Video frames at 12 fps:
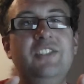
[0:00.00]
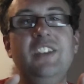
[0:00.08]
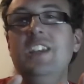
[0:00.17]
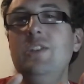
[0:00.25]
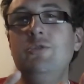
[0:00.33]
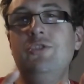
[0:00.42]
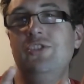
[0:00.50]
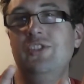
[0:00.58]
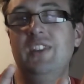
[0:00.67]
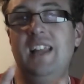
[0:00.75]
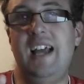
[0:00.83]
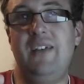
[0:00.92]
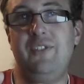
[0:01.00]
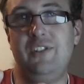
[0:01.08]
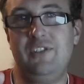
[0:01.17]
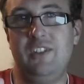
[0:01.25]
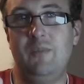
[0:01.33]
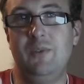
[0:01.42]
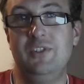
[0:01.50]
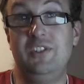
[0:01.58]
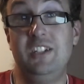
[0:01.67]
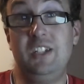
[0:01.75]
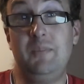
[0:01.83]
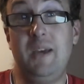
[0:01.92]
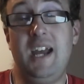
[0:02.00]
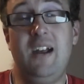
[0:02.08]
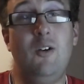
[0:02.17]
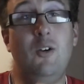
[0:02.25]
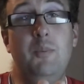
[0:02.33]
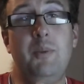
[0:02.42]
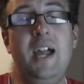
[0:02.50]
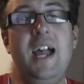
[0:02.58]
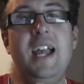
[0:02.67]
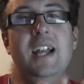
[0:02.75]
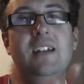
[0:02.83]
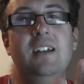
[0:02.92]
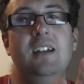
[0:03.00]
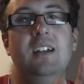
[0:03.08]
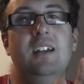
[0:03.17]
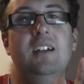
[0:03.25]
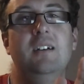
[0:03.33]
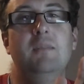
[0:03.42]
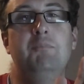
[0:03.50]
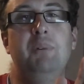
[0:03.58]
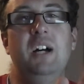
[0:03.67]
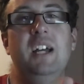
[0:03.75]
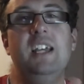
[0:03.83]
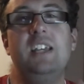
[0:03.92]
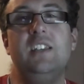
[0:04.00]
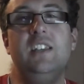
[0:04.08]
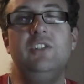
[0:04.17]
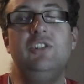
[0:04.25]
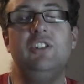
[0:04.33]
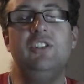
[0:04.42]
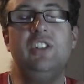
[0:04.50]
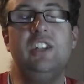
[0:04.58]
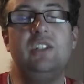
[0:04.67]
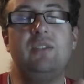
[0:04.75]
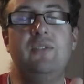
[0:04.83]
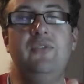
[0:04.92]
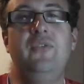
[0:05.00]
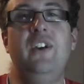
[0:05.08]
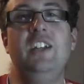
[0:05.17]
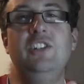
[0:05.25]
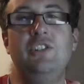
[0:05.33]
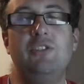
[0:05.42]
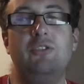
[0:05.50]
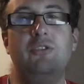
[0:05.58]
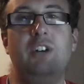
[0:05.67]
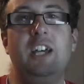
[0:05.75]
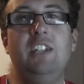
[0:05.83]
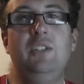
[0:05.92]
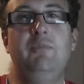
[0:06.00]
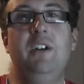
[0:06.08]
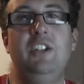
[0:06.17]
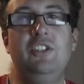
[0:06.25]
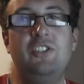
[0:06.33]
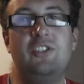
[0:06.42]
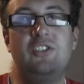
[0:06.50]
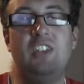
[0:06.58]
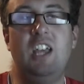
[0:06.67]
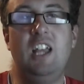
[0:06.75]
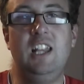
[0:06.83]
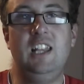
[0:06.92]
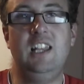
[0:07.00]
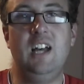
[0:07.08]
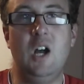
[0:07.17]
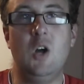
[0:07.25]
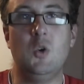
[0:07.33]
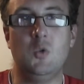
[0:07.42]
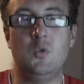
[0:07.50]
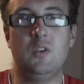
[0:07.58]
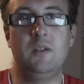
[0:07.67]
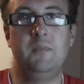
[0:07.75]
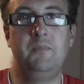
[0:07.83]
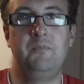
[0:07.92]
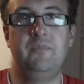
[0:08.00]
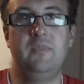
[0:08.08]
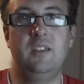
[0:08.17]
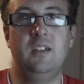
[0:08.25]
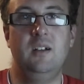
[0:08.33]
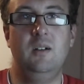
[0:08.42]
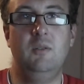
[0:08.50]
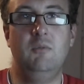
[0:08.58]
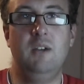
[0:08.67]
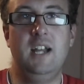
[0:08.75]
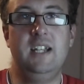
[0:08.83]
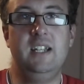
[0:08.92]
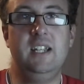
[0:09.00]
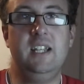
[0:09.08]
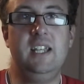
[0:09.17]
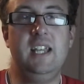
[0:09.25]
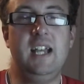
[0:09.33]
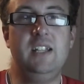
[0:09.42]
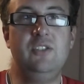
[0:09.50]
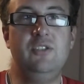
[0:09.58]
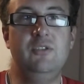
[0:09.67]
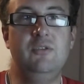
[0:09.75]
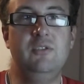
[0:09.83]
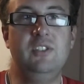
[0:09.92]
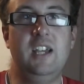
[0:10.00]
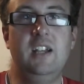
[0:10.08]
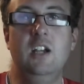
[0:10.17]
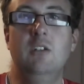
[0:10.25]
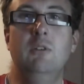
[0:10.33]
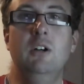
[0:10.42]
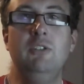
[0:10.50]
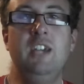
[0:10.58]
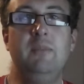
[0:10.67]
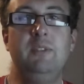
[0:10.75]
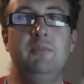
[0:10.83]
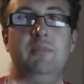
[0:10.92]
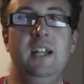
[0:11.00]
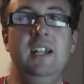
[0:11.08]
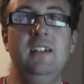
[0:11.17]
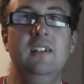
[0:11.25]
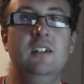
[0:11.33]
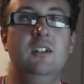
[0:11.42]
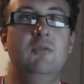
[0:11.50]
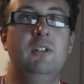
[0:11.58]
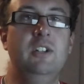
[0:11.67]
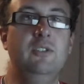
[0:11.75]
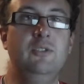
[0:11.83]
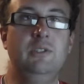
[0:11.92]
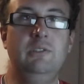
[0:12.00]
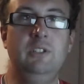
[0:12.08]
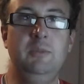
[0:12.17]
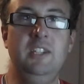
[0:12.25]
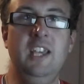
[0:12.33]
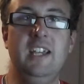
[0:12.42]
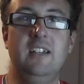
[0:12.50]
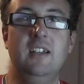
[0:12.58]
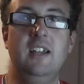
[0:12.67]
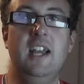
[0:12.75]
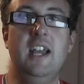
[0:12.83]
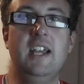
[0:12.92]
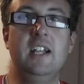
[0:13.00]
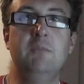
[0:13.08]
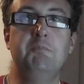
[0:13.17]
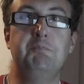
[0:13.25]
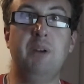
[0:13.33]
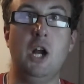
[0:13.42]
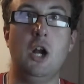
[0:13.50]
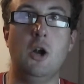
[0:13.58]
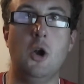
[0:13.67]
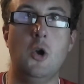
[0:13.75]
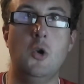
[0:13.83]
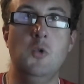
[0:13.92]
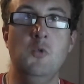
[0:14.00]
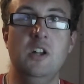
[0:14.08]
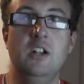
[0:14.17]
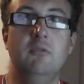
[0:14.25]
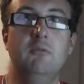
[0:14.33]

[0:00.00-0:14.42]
say you shouldn't laugh at someone's despair or pain, but it's just his facial expressions alone when he had to, it's like, well, Captain Planet, what are you going to tell us today? AIDS Boom!